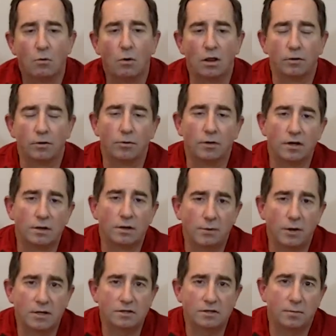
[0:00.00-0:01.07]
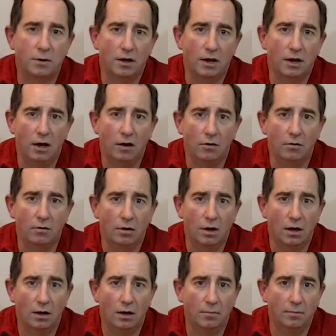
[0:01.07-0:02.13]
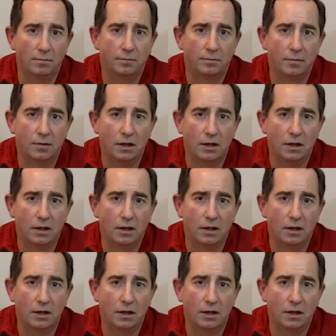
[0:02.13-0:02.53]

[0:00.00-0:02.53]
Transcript: Well, it really depends upon how um,